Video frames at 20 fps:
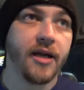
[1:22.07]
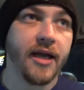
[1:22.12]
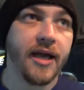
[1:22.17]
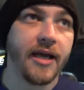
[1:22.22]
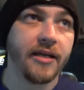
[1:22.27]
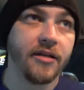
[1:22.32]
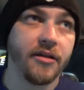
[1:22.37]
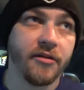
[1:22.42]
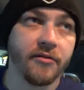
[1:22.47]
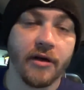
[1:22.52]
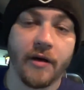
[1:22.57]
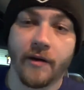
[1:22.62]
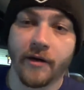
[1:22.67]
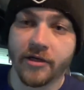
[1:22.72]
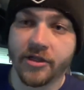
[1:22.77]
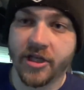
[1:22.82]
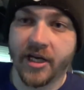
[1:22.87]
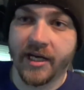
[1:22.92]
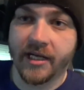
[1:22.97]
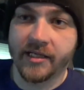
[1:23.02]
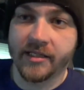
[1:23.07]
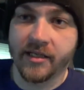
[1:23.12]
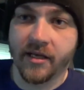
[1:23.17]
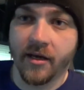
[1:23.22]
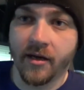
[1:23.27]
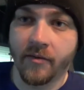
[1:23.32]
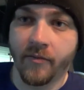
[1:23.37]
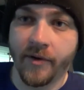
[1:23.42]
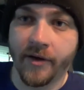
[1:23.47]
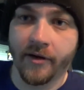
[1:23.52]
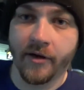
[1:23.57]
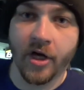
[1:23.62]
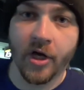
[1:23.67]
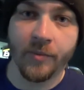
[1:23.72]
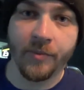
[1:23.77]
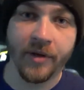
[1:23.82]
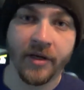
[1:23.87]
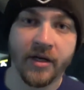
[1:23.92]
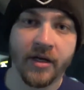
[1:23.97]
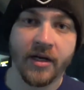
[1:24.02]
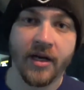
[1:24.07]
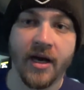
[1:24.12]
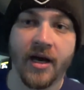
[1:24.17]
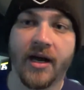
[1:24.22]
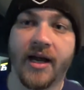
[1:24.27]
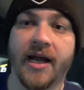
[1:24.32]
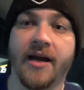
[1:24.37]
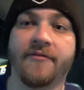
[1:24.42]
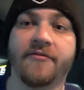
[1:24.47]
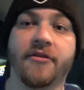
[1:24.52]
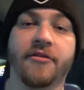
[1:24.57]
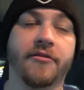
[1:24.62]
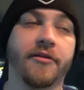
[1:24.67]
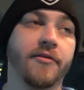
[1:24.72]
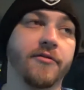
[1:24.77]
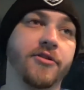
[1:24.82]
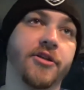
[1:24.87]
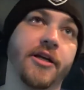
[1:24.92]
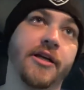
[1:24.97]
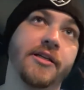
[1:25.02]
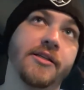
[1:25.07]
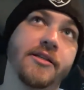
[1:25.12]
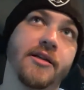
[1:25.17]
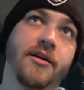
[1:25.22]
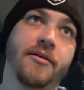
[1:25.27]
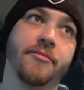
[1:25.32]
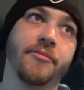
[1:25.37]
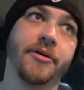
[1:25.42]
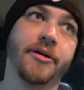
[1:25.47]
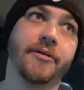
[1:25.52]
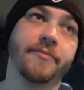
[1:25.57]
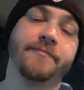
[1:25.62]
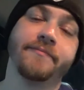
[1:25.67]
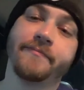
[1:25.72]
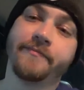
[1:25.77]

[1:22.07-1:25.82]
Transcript: Had to throw our chains on. We were hoping to not have to throw chains on, but